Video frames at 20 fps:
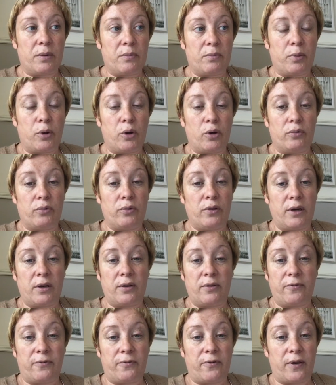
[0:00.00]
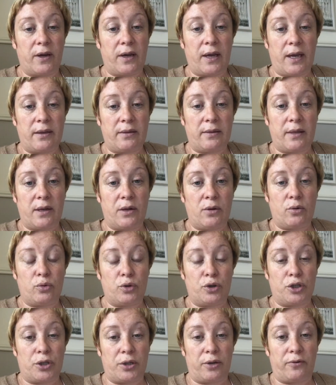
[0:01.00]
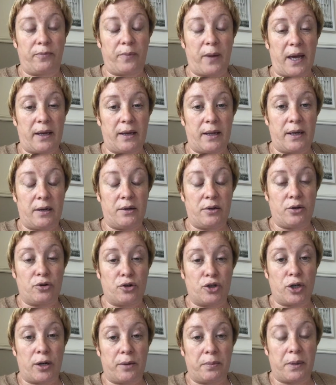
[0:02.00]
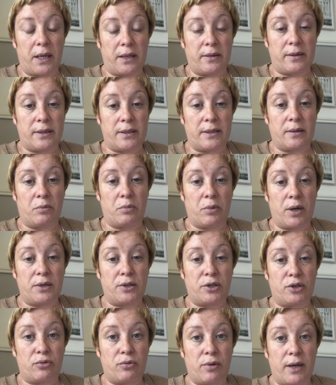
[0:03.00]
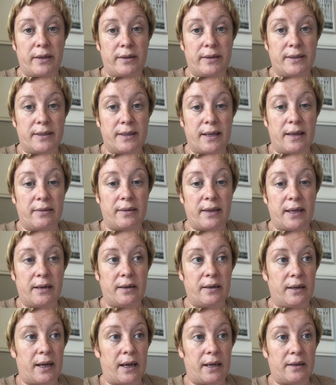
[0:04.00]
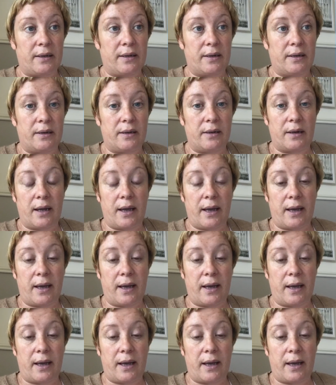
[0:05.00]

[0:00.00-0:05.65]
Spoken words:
forget the notion of packing in your job, getting some rent to rents, and then getting,